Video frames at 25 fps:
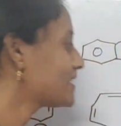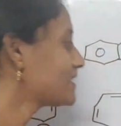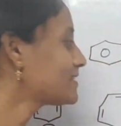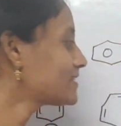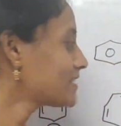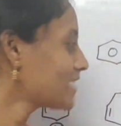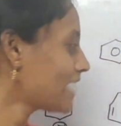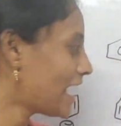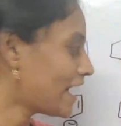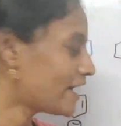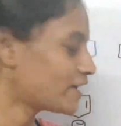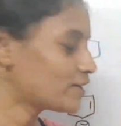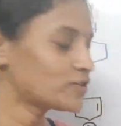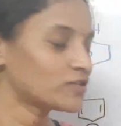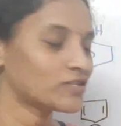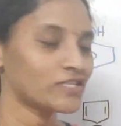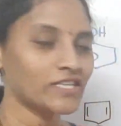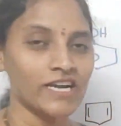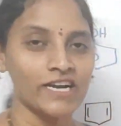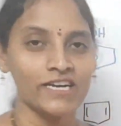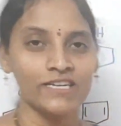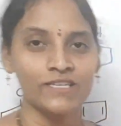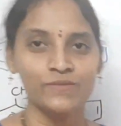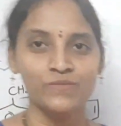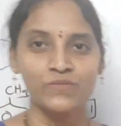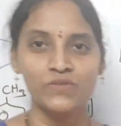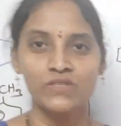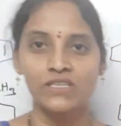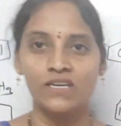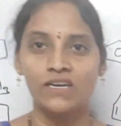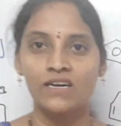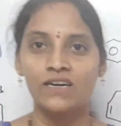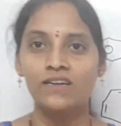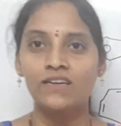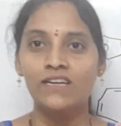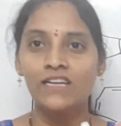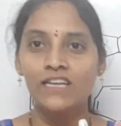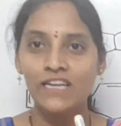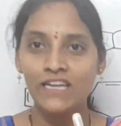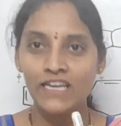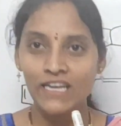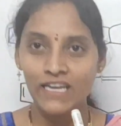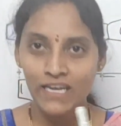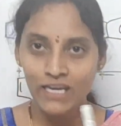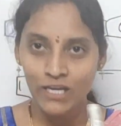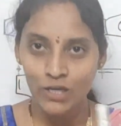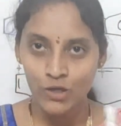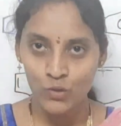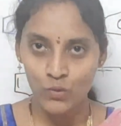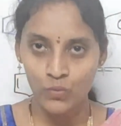6 hydrogen atoms are
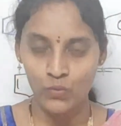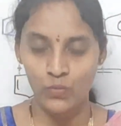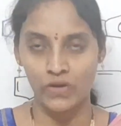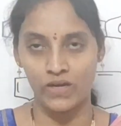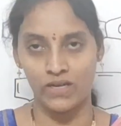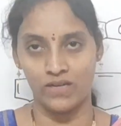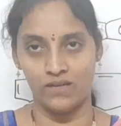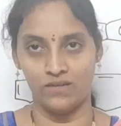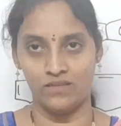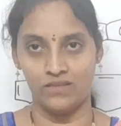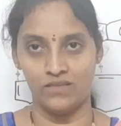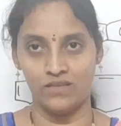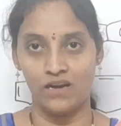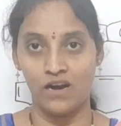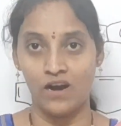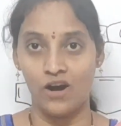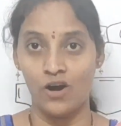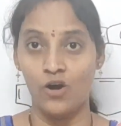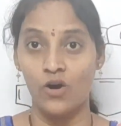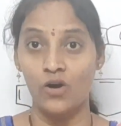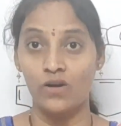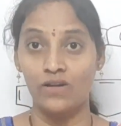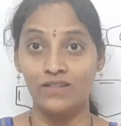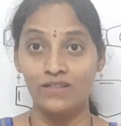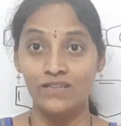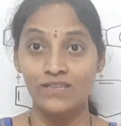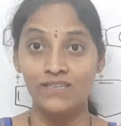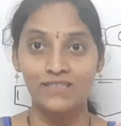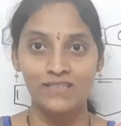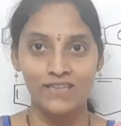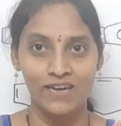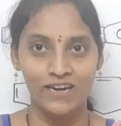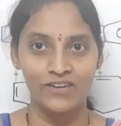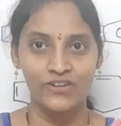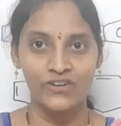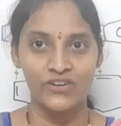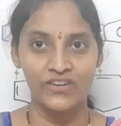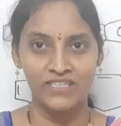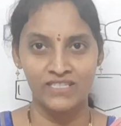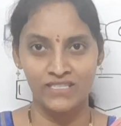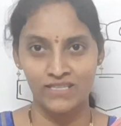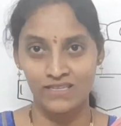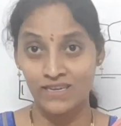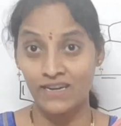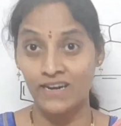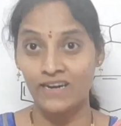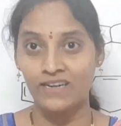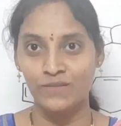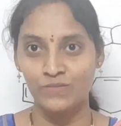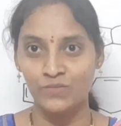equal. All these
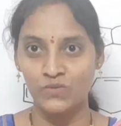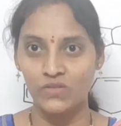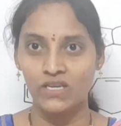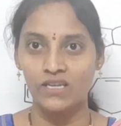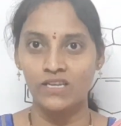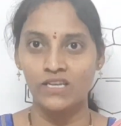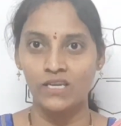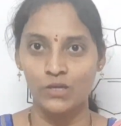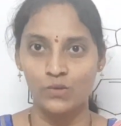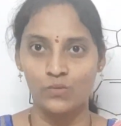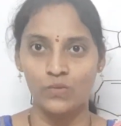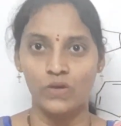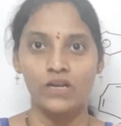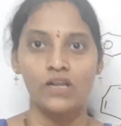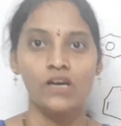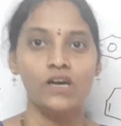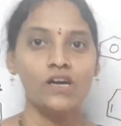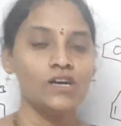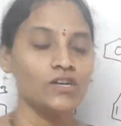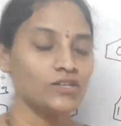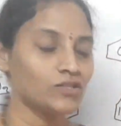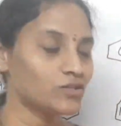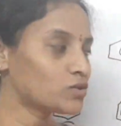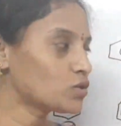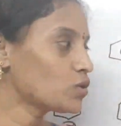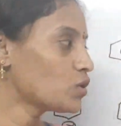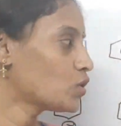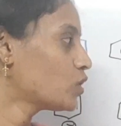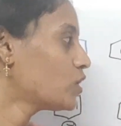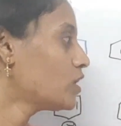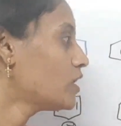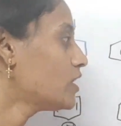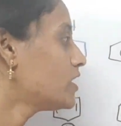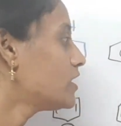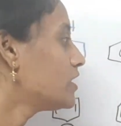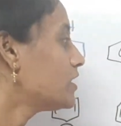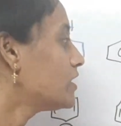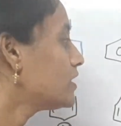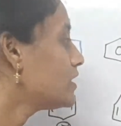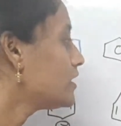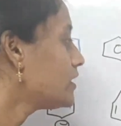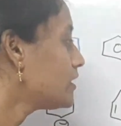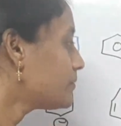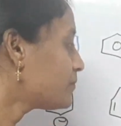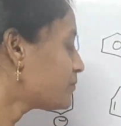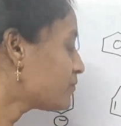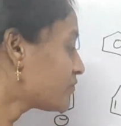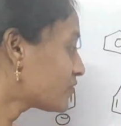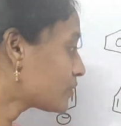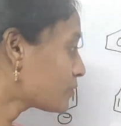hydrogen atoms are equal. So
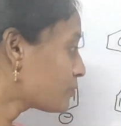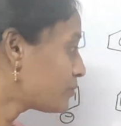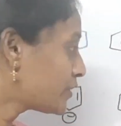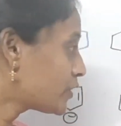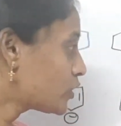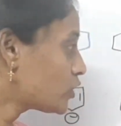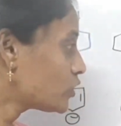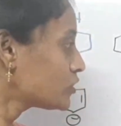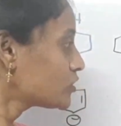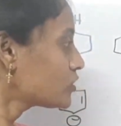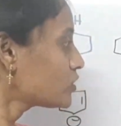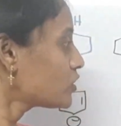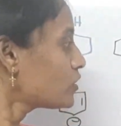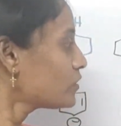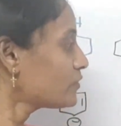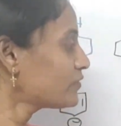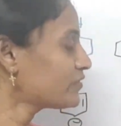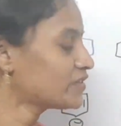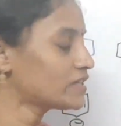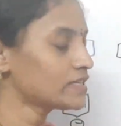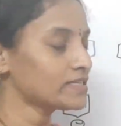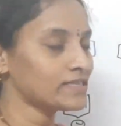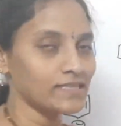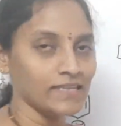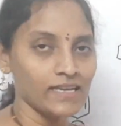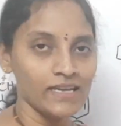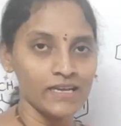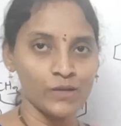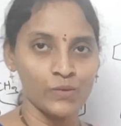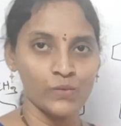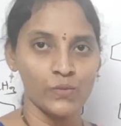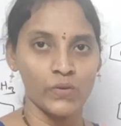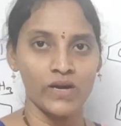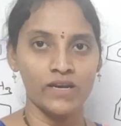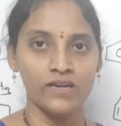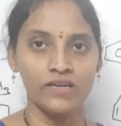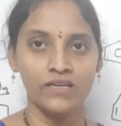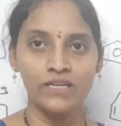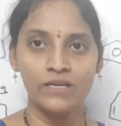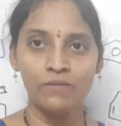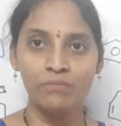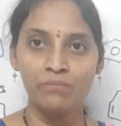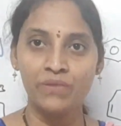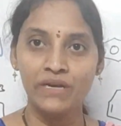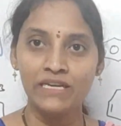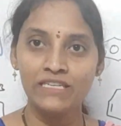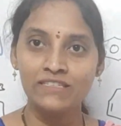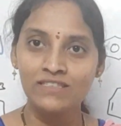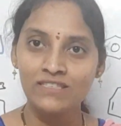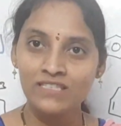because of this equality,
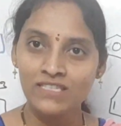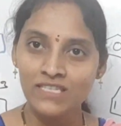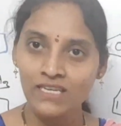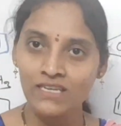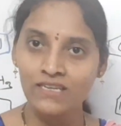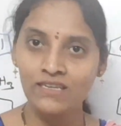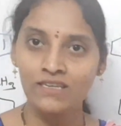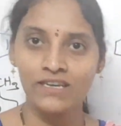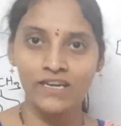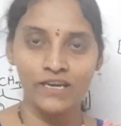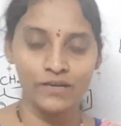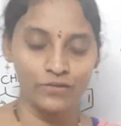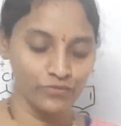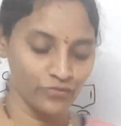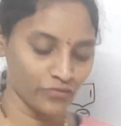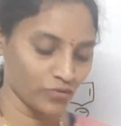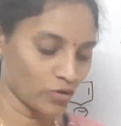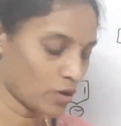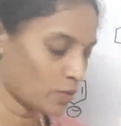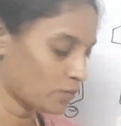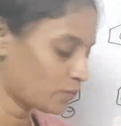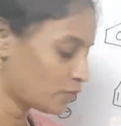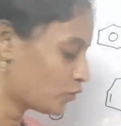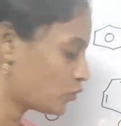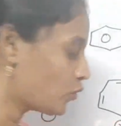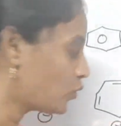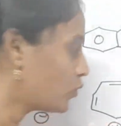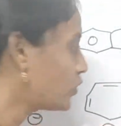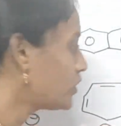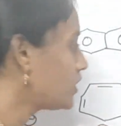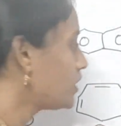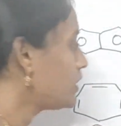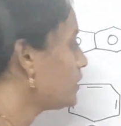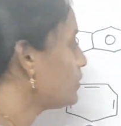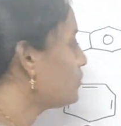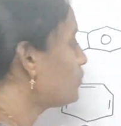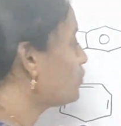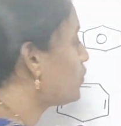benzene can form only